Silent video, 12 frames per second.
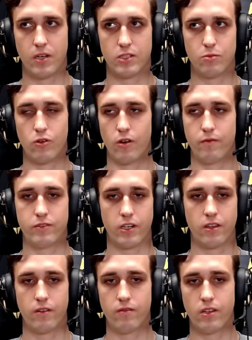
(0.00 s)
more
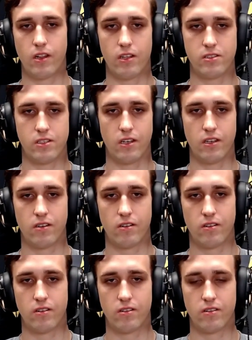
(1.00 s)
objectively, let's say,
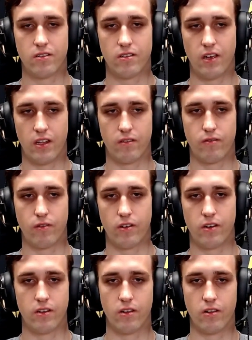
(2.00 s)
and for
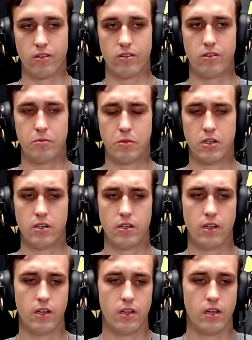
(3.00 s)
in the long term
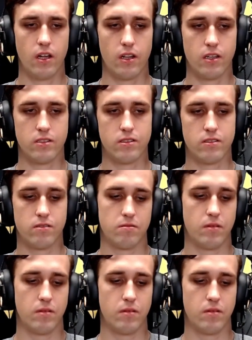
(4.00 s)
at least.